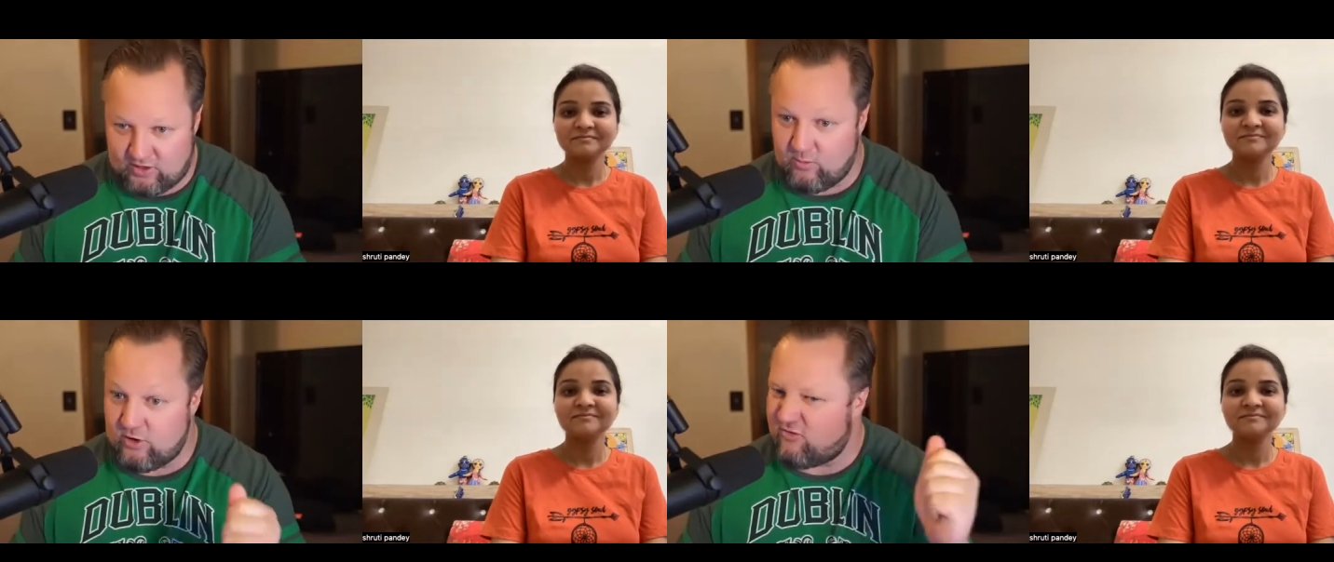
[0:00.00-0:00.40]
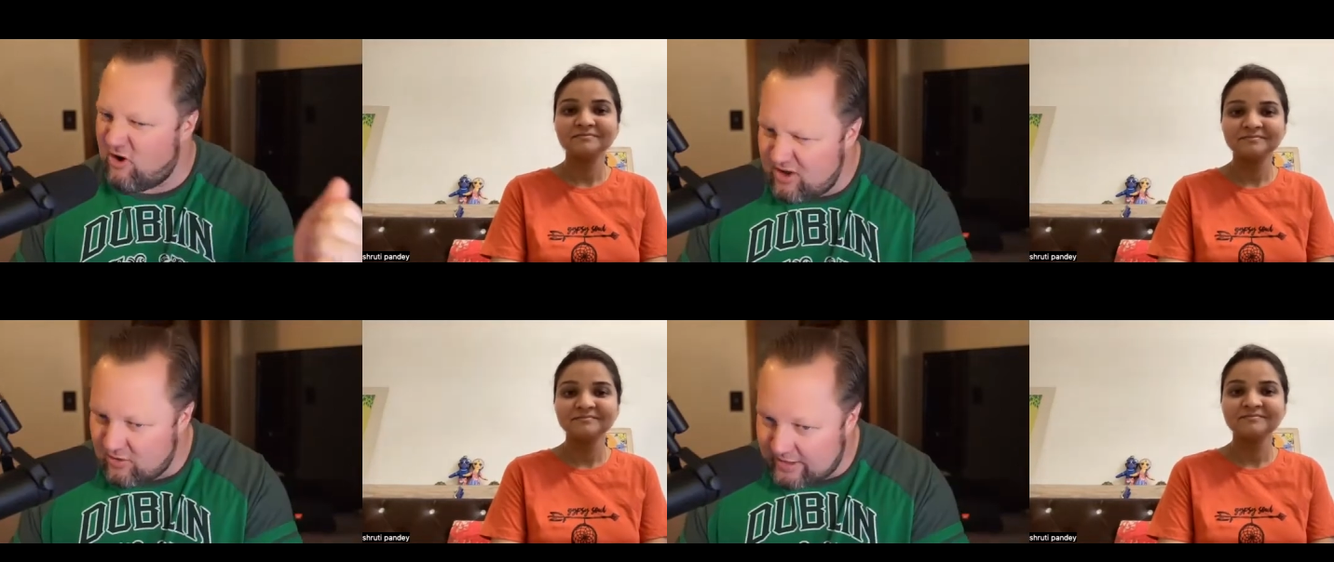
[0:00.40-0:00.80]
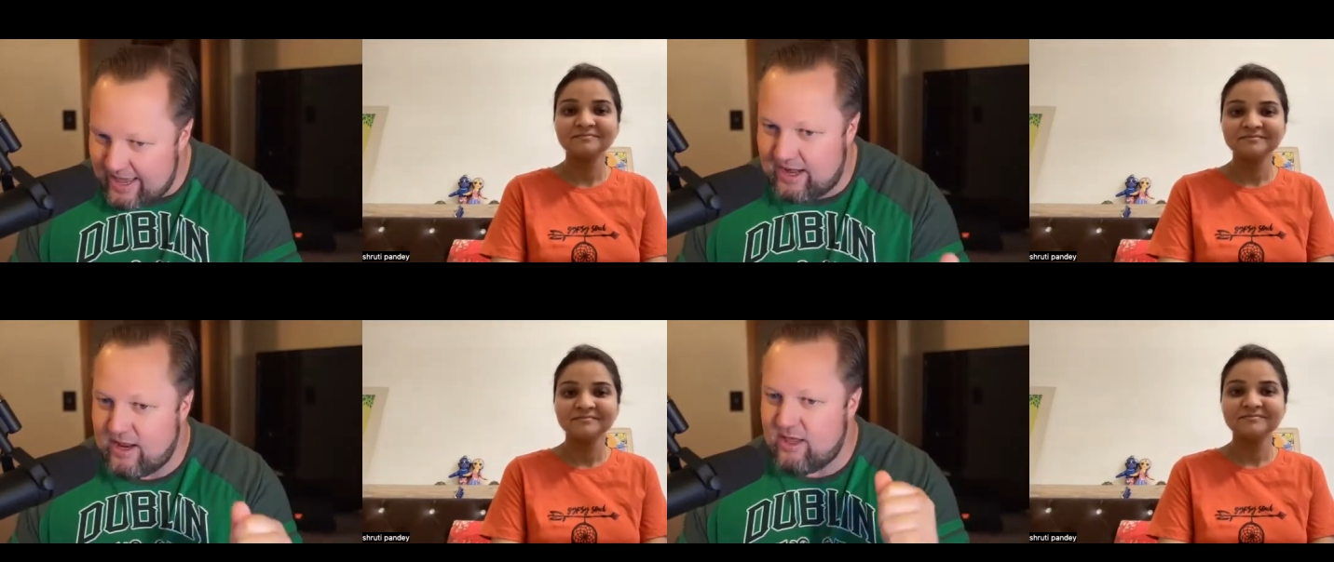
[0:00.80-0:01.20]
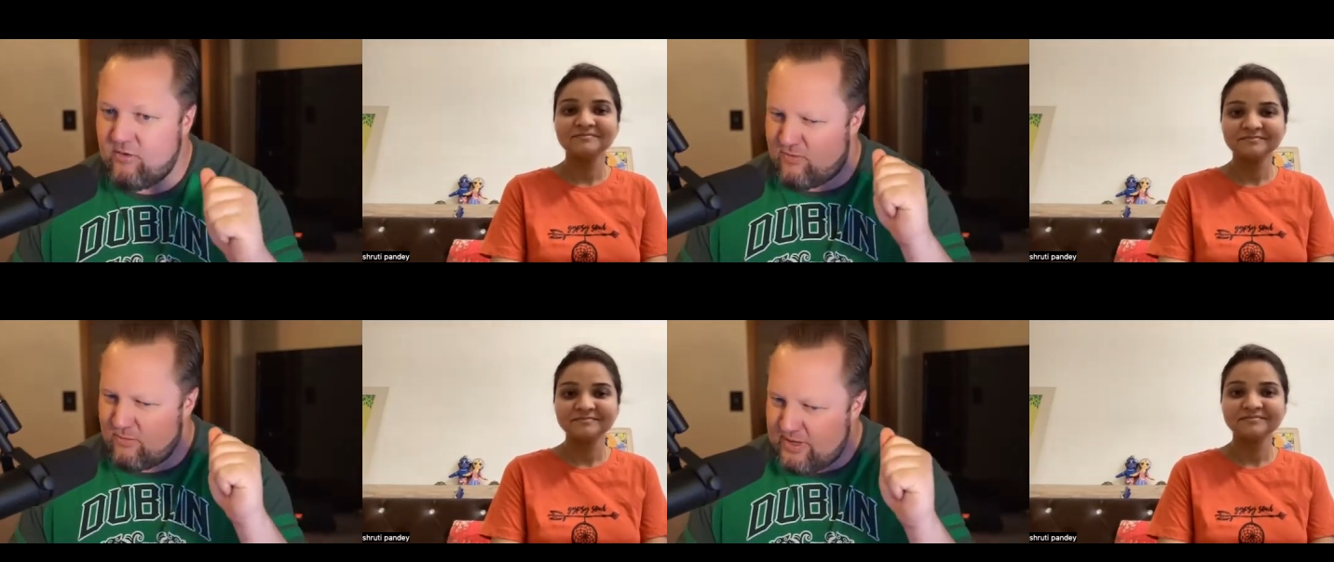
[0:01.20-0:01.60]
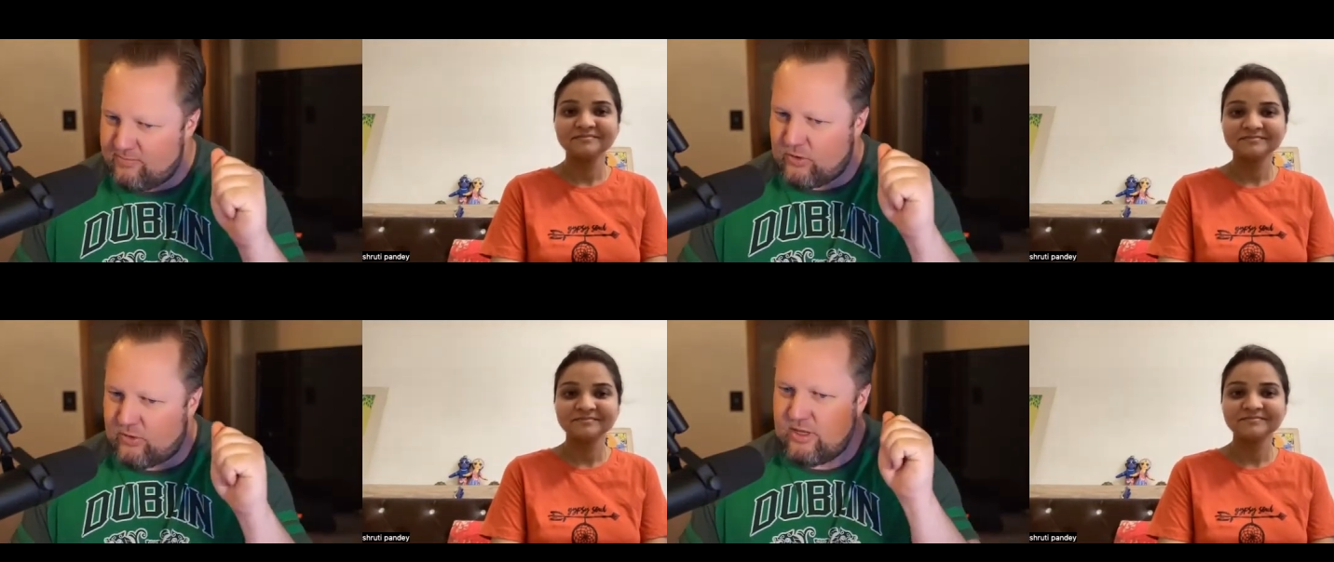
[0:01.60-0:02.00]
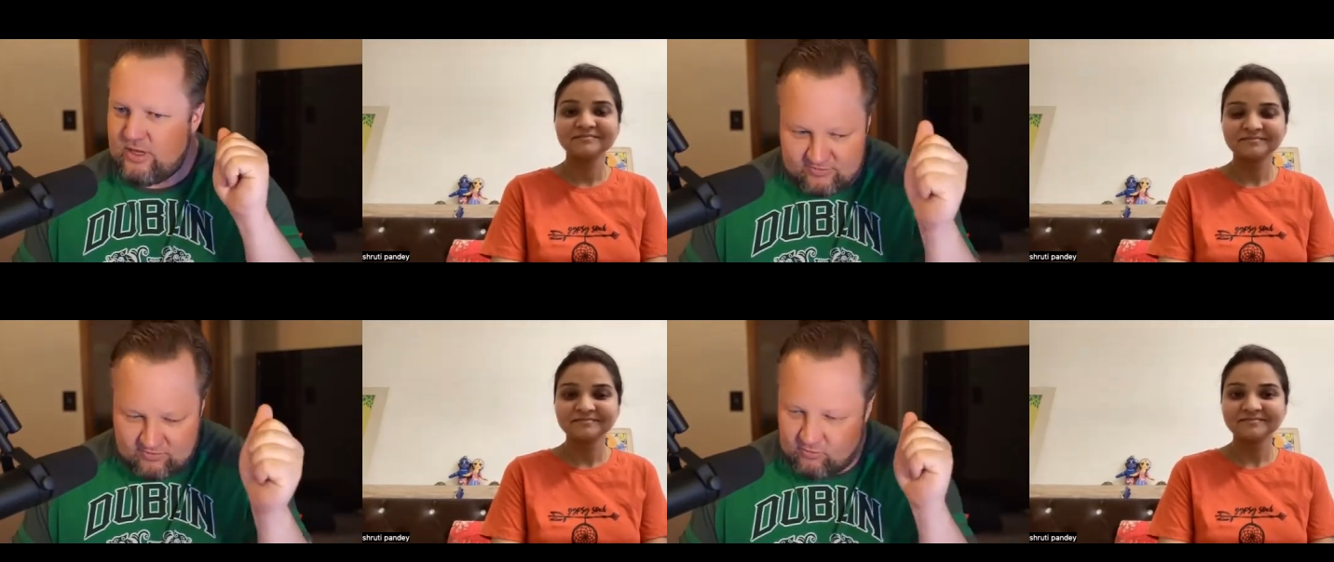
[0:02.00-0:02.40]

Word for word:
Speaker 1: When you start hearing that from people, this is